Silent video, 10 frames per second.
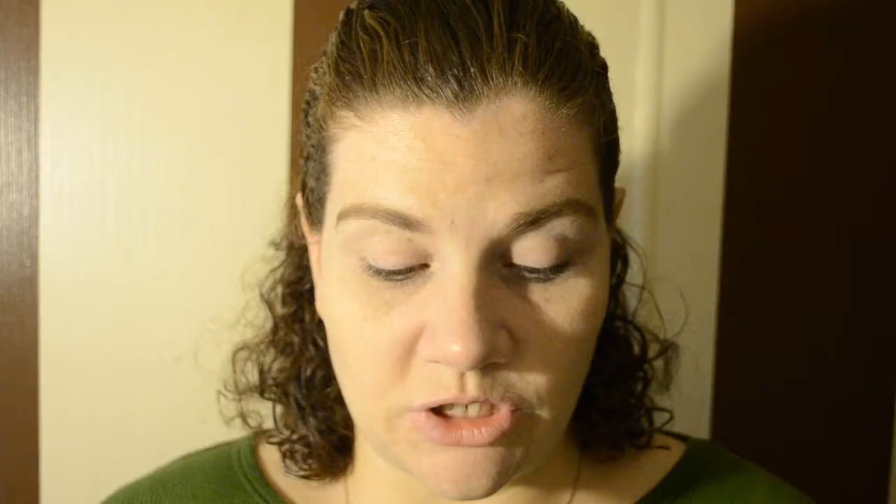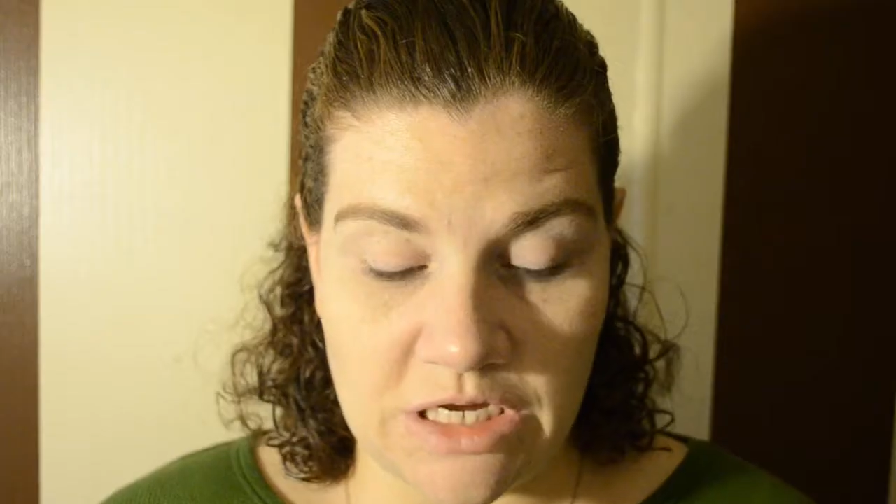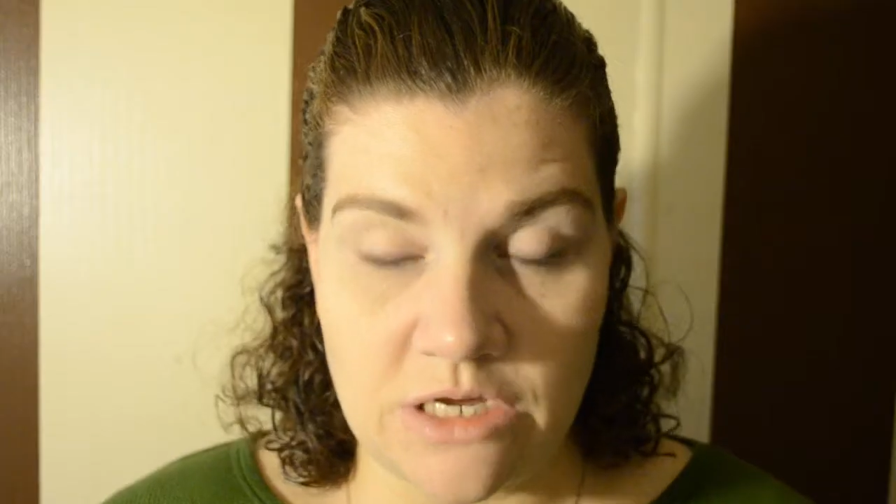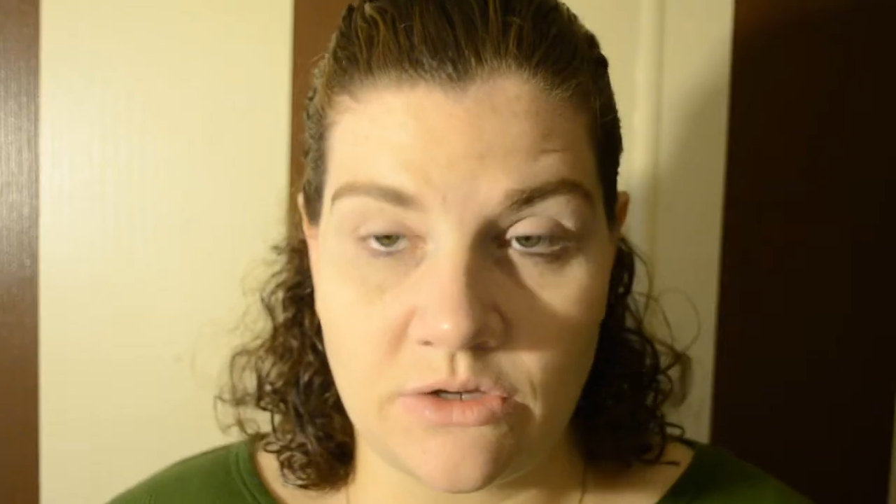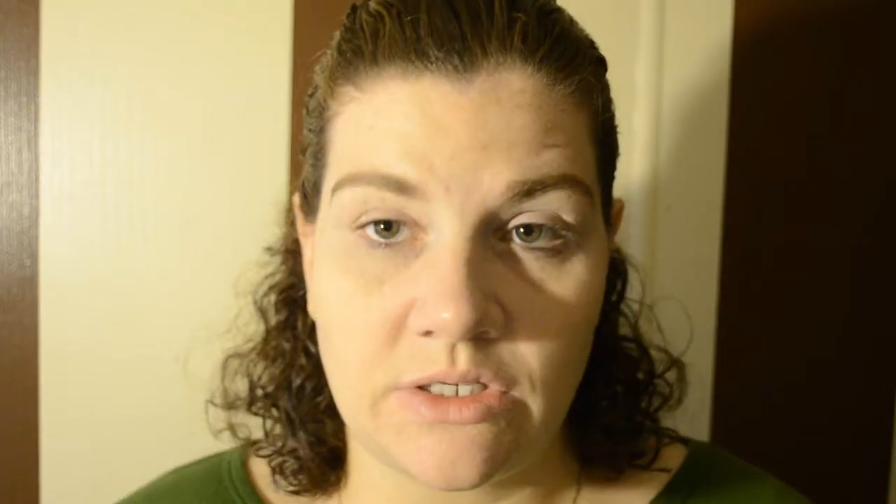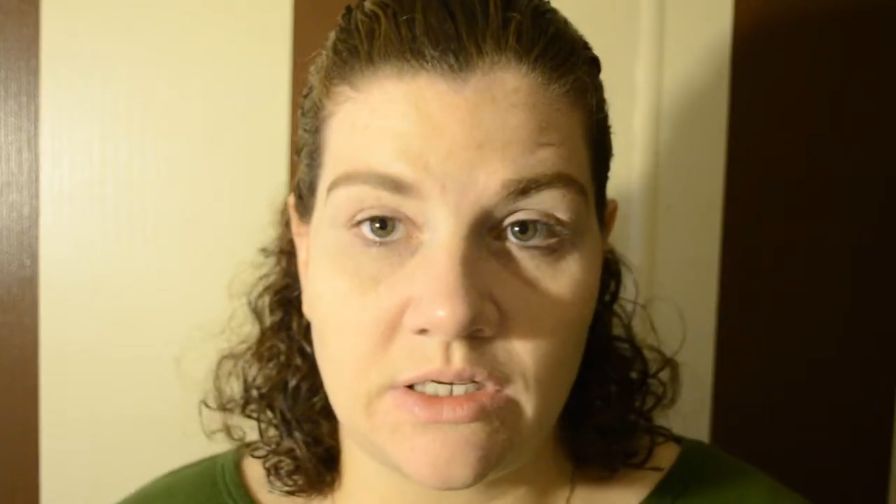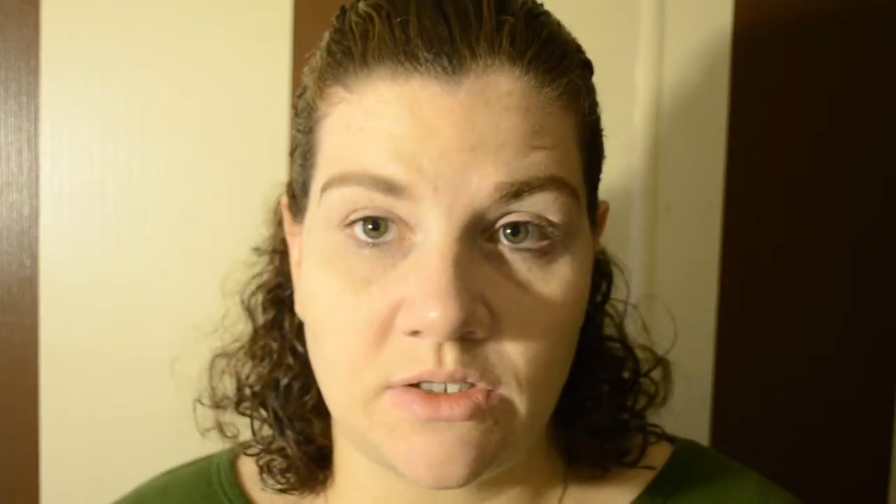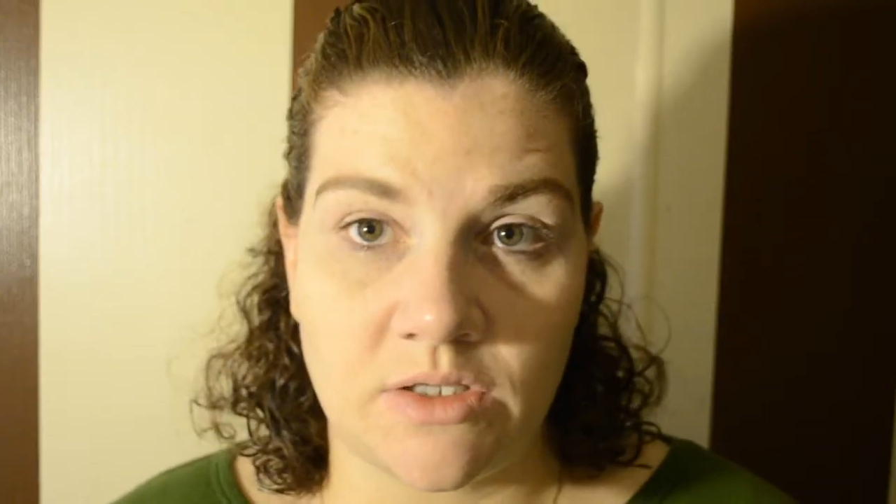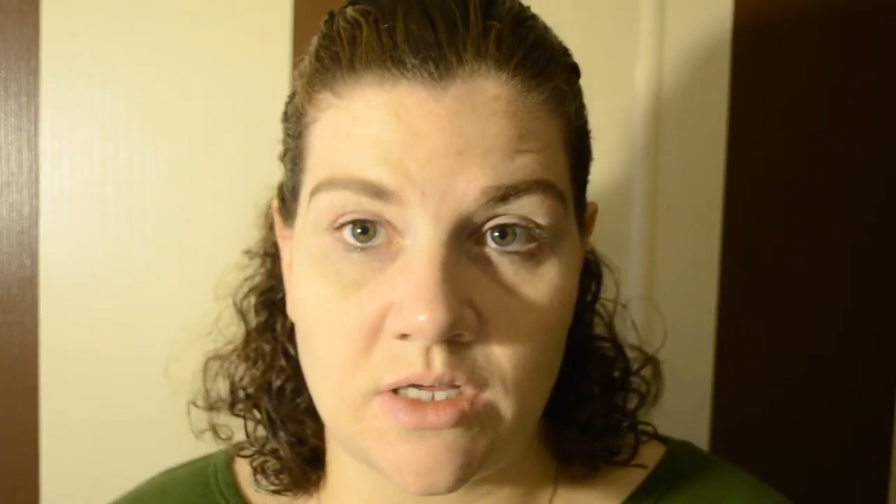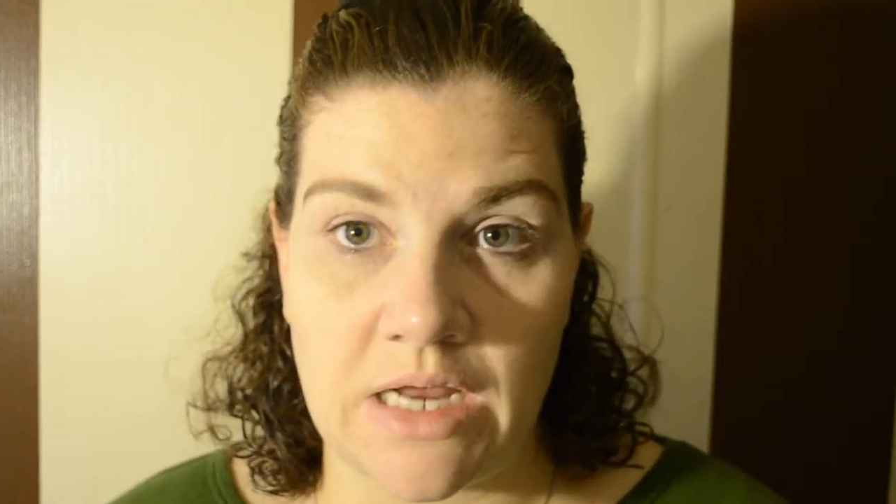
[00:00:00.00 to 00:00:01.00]
She
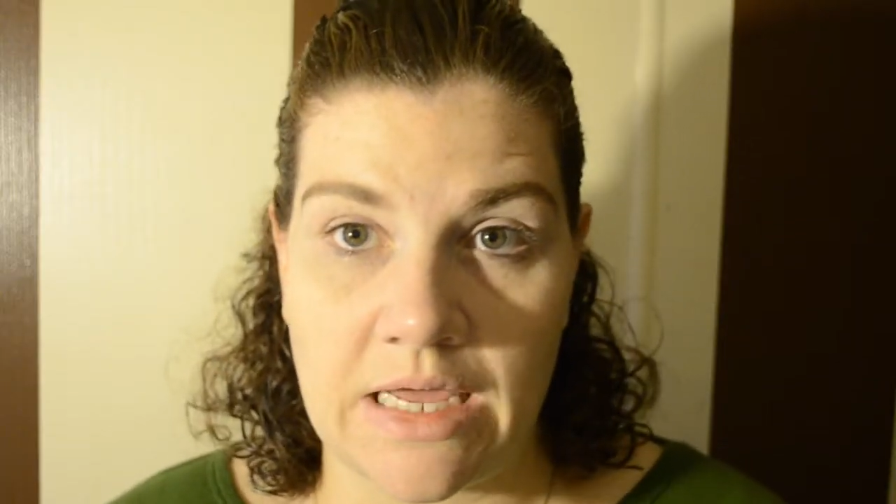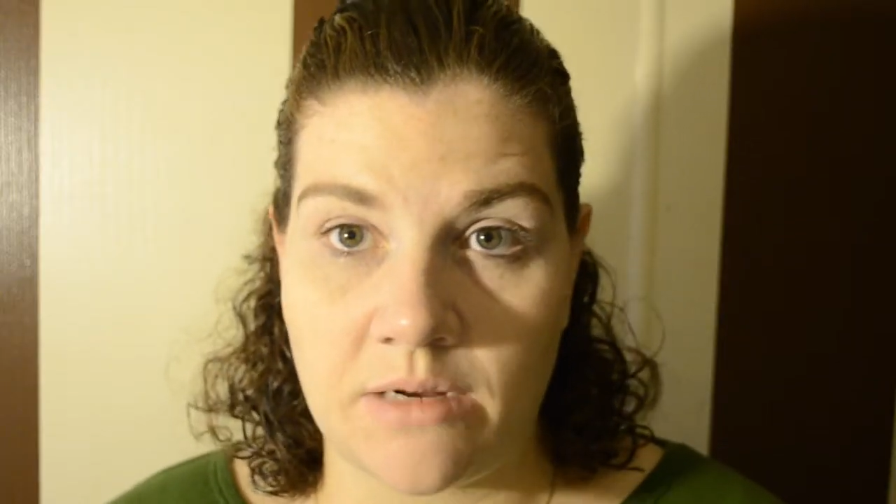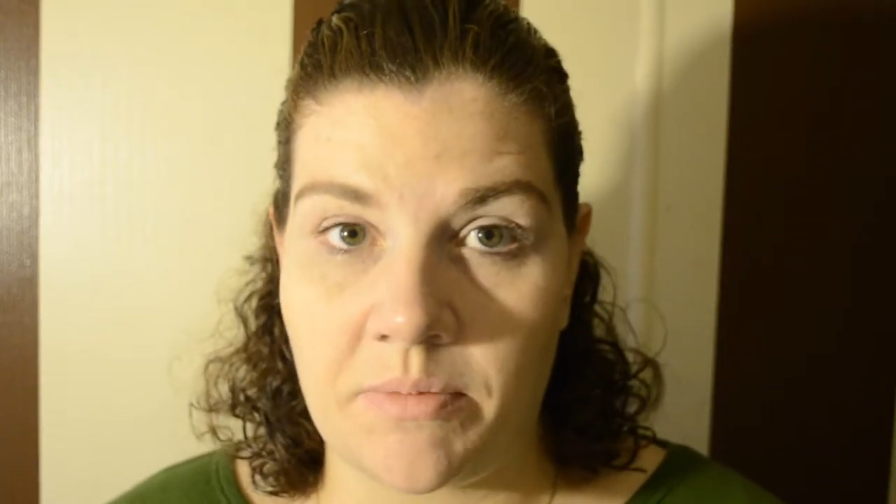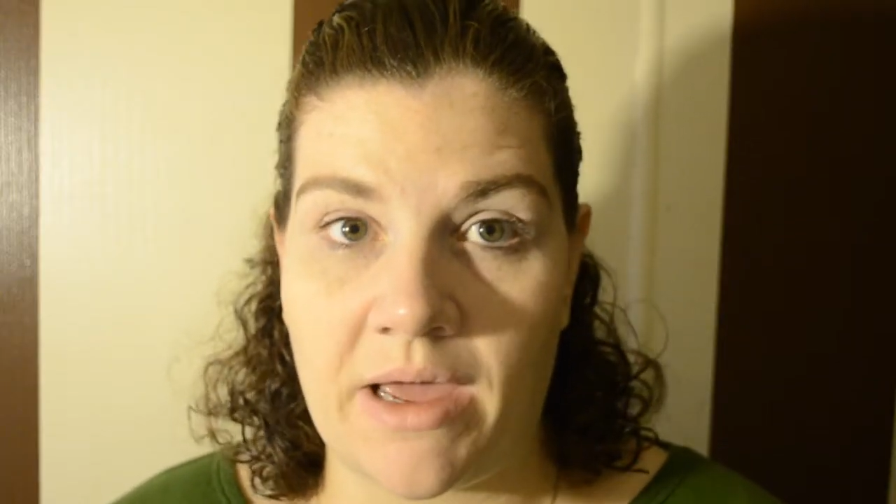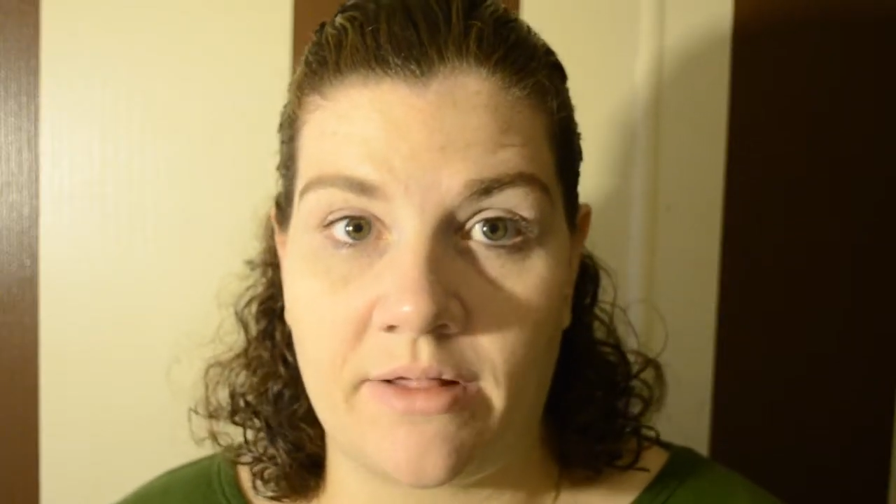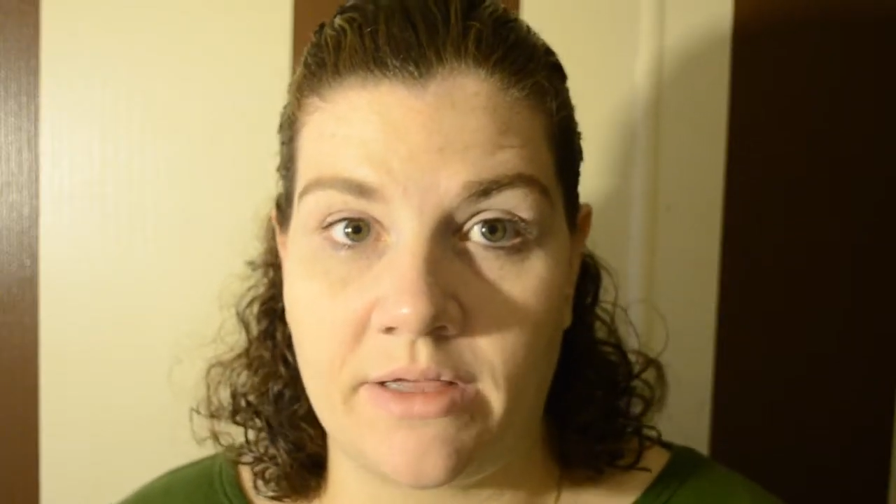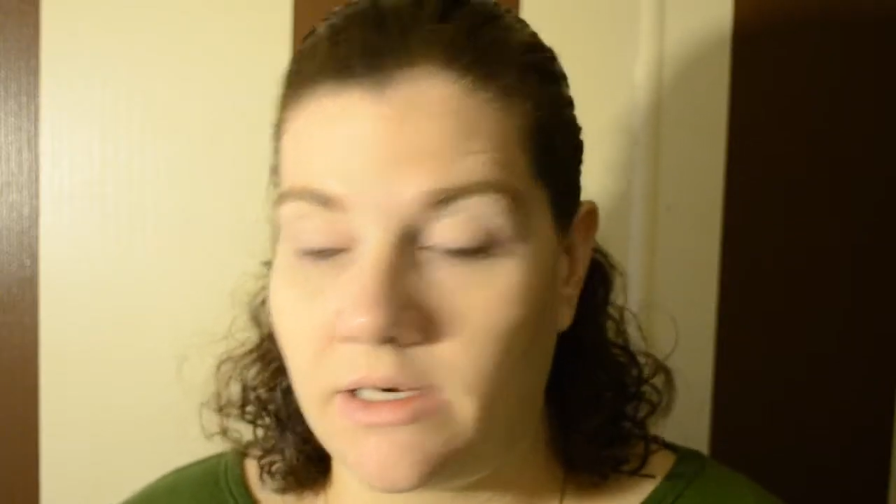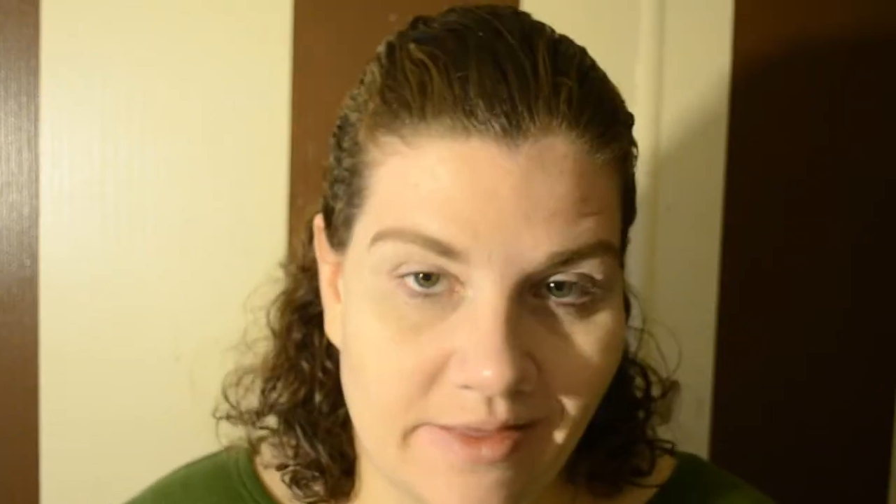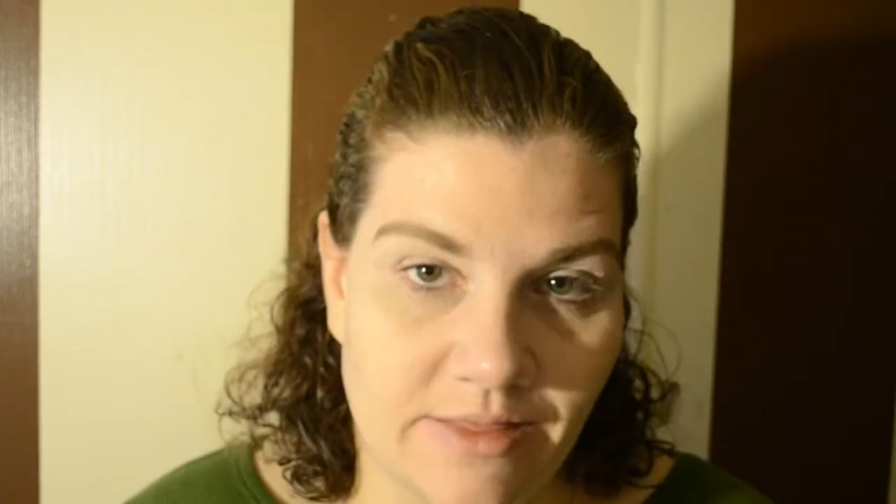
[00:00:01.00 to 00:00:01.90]
uses the Naked palette.